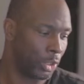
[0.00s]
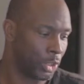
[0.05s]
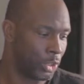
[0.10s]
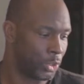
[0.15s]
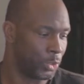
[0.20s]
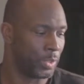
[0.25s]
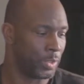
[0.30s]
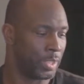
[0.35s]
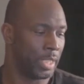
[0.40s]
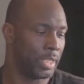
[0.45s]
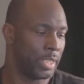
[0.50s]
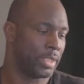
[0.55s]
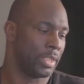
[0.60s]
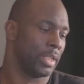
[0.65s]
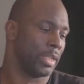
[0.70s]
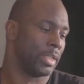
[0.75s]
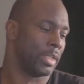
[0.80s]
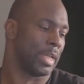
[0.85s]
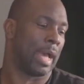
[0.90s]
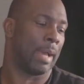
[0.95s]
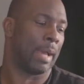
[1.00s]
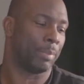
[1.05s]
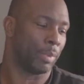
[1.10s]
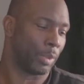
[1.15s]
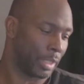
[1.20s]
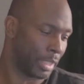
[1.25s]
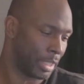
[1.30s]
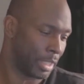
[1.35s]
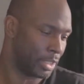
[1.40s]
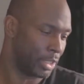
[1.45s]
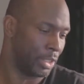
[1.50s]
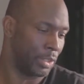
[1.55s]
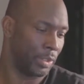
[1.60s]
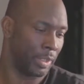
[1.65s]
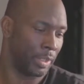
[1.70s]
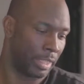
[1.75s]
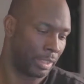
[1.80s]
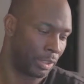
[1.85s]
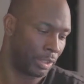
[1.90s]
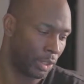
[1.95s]
as you get to the top or get to your
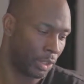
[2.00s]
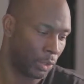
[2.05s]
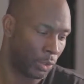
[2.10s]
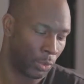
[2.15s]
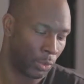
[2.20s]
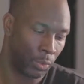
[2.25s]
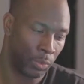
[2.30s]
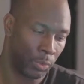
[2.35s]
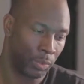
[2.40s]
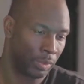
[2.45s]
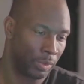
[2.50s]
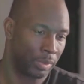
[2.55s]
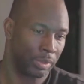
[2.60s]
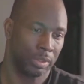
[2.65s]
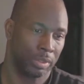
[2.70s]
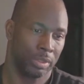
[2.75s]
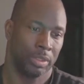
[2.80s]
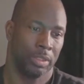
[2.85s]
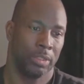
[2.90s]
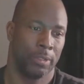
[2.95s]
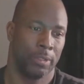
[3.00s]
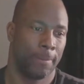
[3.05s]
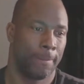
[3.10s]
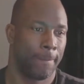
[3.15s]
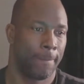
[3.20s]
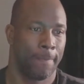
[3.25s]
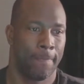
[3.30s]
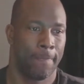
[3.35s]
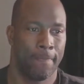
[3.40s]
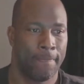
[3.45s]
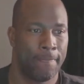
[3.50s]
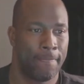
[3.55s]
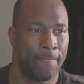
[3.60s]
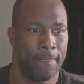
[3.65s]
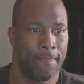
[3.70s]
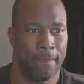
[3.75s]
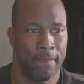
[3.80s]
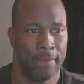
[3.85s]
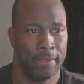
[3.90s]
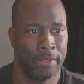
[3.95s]
end goal,
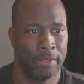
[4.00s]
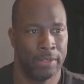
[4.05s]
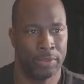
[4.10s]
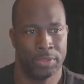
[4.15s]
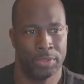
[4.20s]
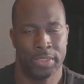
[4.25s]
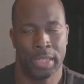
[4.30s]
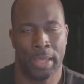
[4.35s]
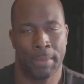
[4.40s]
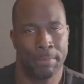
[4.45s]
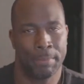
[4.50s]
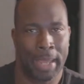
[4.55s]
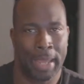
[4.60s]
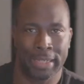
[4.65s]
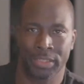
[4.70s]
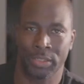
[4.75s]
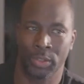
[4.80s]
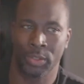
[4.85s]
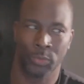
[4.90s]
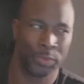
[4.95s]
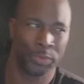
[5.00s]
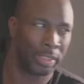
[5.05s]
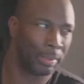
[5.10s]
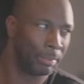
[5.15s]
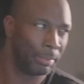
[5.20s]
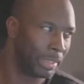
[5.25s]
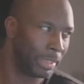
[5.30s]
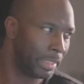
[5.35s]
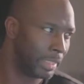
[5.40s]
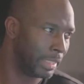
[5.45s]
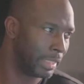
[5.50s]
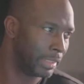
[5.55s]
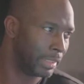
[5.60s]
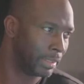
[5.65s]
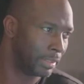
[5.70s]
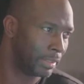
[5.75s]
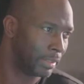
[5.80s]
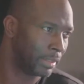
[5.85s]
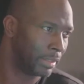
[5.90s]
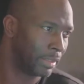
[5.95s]
you know, step backs don't really mean nothing.
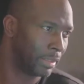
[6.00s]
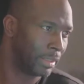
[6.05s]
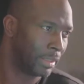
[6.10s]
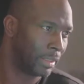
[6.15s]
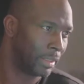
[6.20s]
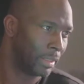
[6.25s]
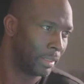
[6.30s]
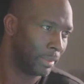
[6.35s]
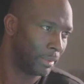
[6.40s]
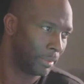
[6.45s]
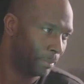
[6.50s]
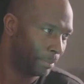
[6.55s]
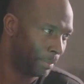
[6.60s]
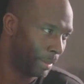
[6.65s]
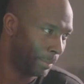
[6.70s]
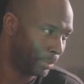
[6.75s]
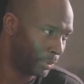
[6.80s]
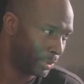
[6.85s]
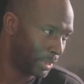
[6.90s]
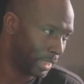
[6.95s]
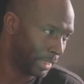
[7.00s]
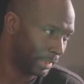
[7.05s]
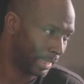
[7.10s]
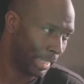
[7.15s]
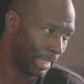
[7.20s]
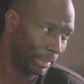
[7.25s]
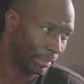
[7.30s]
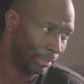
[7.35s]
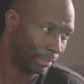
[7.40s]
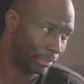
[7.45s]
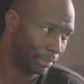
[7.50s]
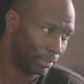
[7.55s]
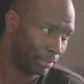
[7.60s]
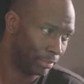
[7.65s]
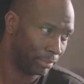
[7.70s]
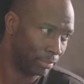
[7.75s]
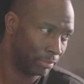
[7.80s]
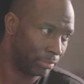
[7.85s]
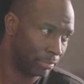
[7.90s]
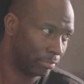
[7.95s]
People take that
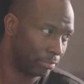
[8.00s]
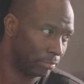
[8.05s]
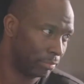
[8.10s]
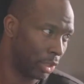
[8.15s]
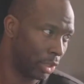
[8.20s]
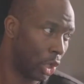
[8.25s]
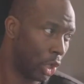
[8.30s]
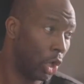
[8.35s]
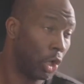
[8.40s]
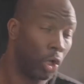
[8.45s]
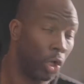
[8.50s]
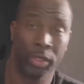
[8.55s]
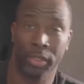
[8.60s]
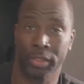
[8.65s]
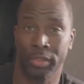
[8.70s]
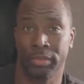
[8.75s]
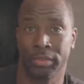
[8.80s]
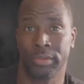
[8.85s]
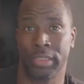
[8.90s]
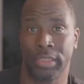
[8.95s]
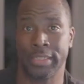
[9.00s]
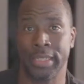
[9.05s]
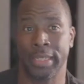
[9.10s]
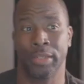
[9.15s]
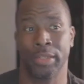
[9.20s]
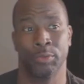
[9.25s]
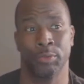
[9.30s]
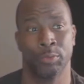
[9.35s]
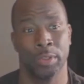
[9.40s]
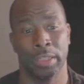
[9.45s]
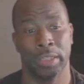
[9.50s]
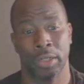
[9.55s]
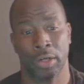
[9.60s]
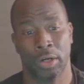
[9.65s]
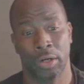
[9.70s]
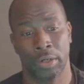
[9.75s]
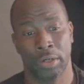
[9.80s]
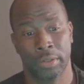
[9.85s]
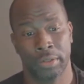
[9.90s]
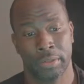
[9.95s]
hard. They take it really
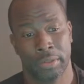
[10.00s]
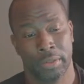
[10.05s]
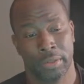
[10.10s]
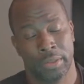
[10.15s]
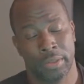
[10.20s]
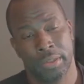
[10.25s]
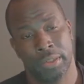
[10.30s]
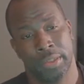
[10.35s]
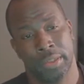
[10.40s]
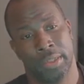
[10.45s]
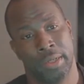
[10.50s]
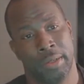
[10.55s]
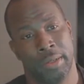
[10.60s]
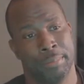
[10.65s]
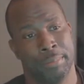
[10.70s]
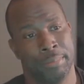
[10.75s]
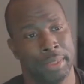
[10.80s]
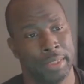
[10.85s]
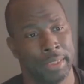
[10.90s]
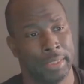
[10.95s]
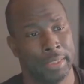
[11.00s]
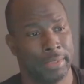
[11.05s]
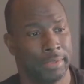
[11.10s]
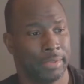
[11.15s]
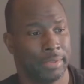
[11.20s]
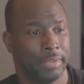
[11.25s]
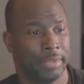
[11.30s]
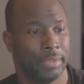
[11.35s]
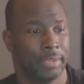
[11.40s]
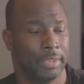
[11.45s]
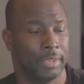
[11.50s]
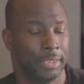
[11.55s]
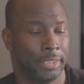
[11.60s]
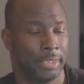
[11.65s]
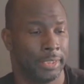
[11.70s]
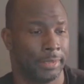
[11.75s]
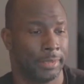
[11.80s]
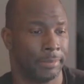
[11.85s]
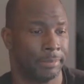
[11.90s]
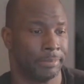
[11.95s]
hard. But
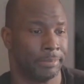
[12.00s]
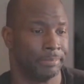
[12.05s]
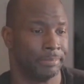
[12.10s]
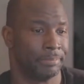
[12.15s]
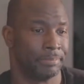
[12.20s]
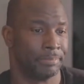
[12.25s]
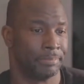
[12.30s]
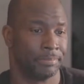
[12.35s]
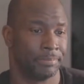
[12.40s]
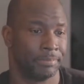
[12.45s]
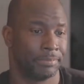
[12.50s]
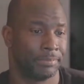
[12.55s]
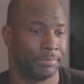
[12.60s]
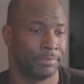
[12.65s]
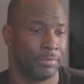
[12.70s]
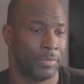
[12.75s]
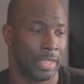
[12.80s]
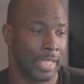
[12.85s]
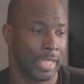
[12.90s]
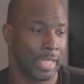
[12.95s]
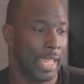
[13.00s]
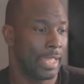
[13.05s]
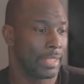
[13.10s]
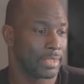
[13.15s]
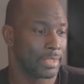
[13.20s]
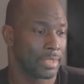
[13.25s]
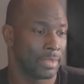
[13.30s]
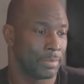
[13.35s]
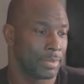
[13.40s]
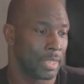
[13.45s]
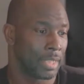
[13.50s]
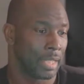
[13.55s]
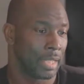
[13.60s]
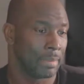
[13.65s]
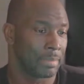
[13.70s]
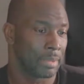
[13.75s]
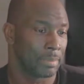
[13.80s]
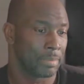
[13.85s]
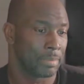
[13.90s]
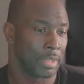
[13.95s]
um, you can't
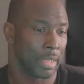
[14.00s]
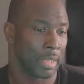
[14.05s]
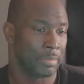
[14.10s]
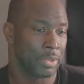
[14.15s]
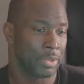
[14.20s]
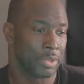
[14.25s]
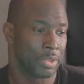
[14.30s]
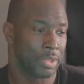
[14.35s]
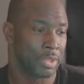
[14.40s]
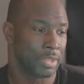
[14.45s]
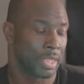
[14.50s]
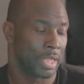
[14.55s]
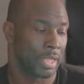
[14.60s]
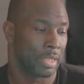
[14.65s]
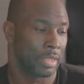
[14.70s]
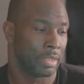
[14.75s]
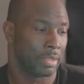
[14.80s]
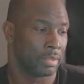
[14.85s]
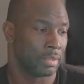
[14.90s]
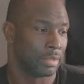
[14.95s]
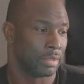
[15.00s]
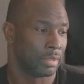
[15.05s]
sometimes. Sometimes you just gotta